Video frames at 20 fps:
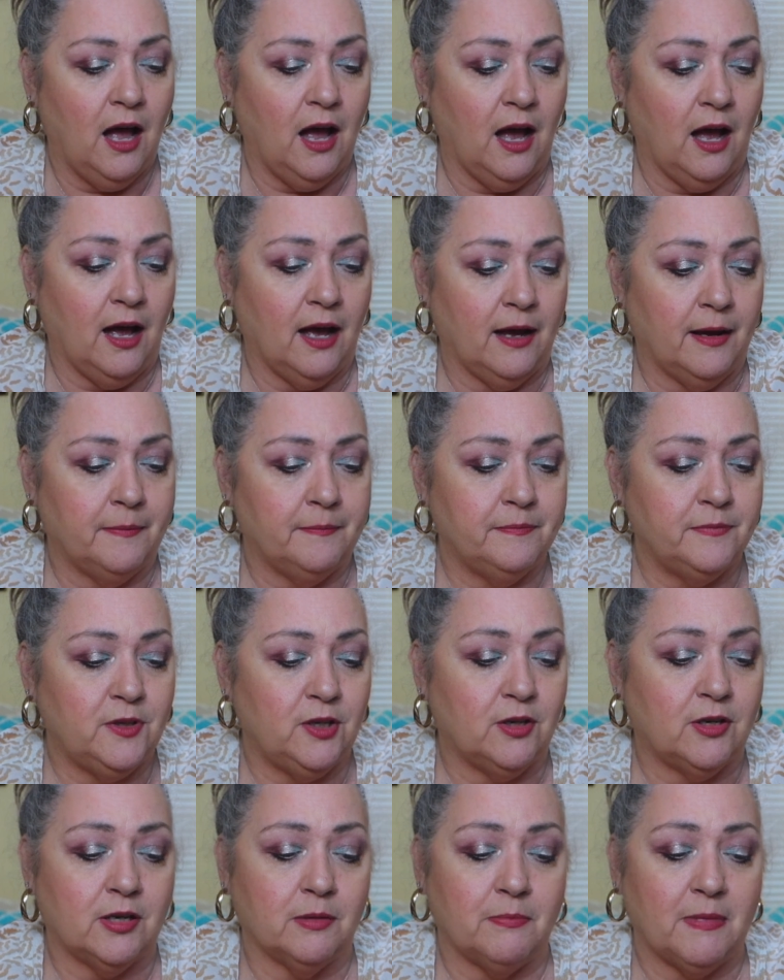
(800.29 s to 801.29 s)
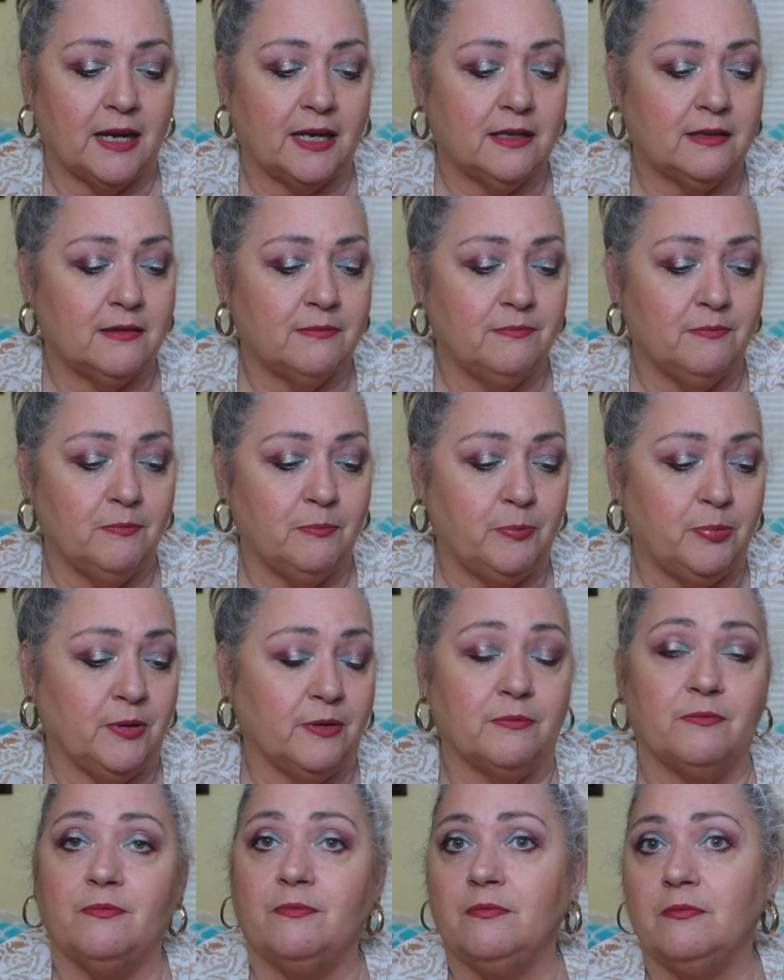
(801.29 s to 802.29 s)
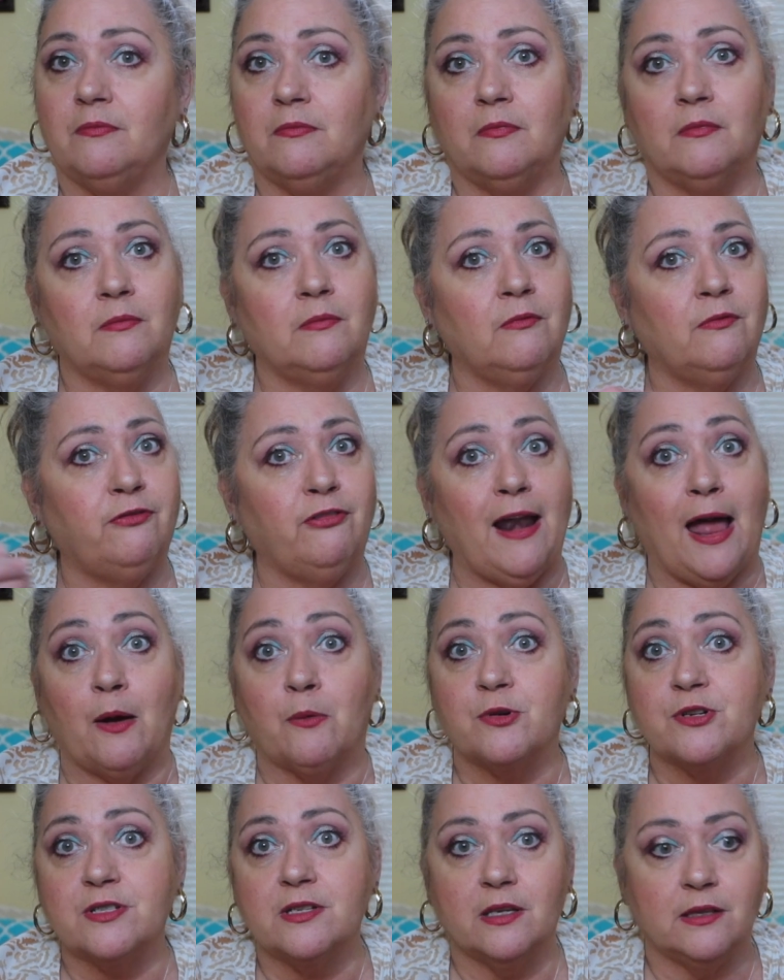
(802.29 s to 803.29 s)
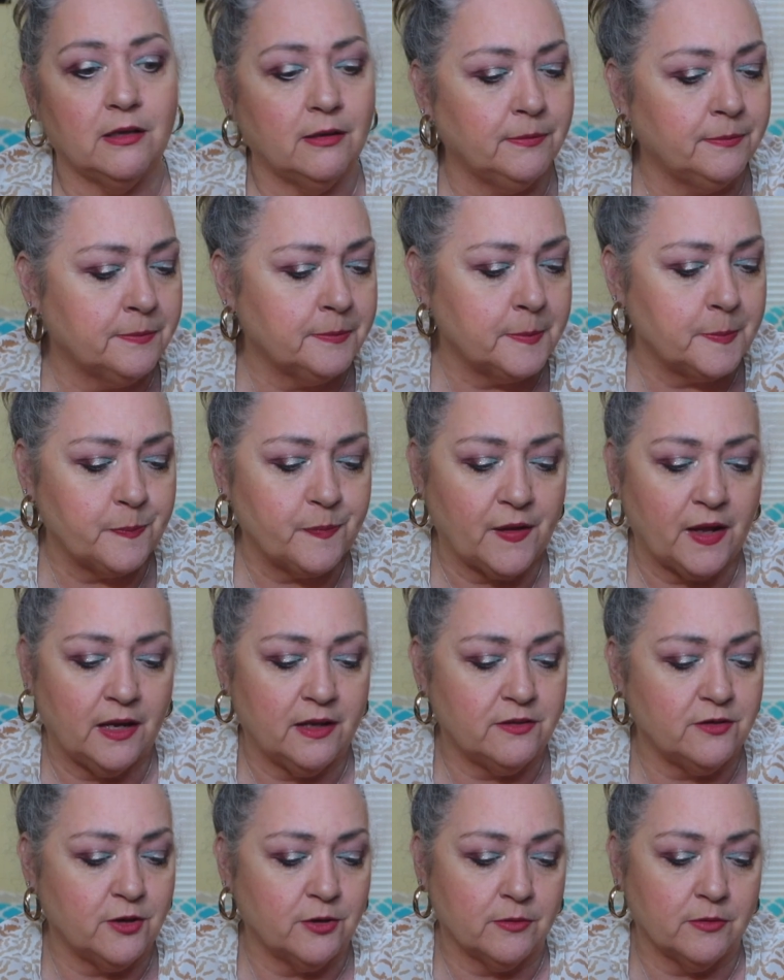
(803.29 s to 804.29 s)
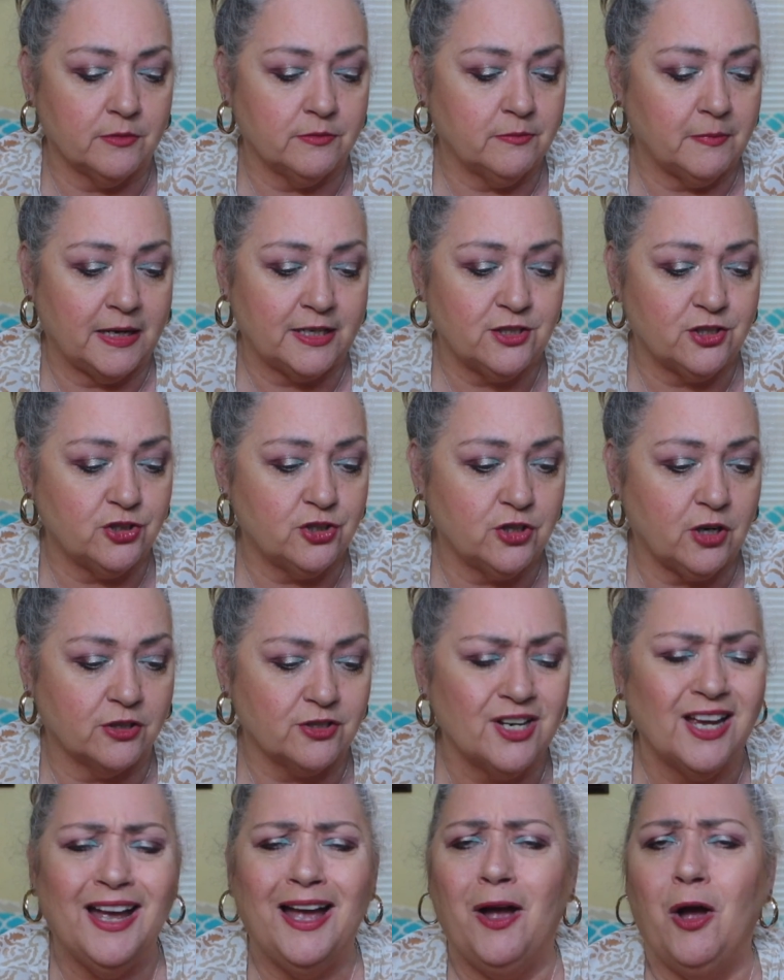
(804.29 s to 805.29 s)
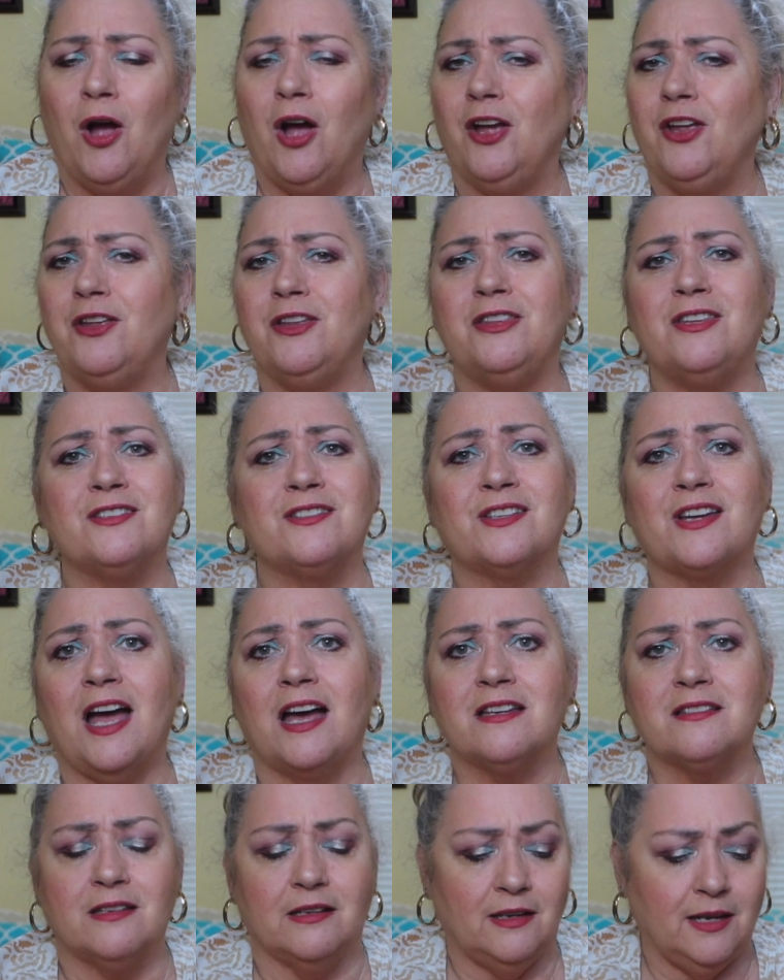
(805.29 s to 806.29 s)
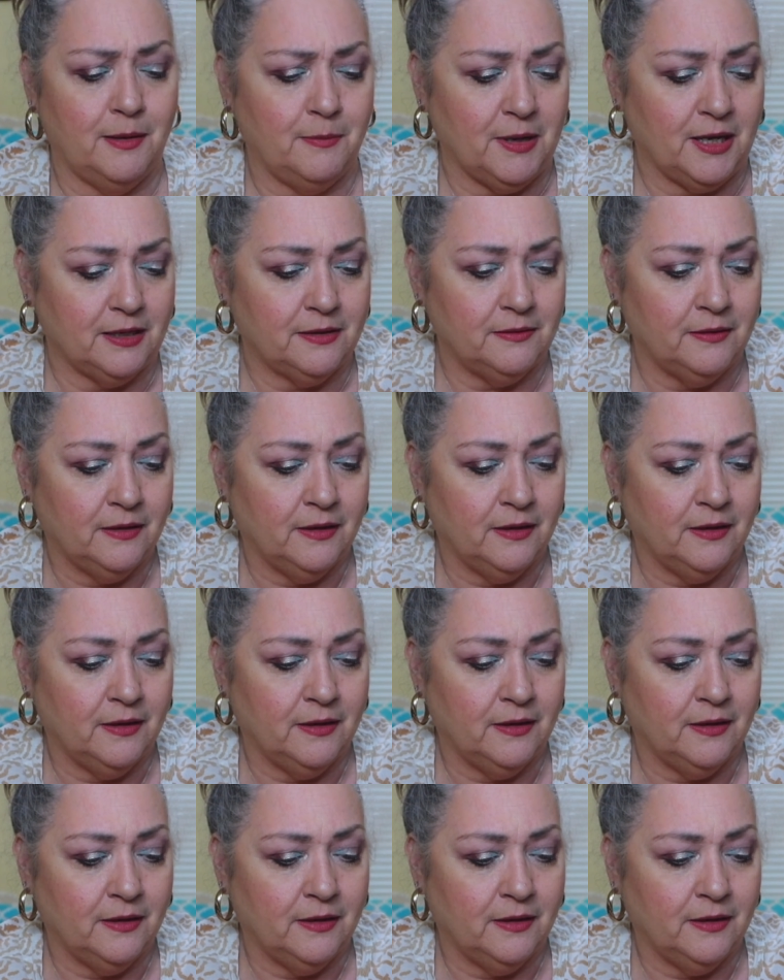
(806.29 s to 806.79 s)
You can put flowers in them, in your mason jars. The sky's the limit.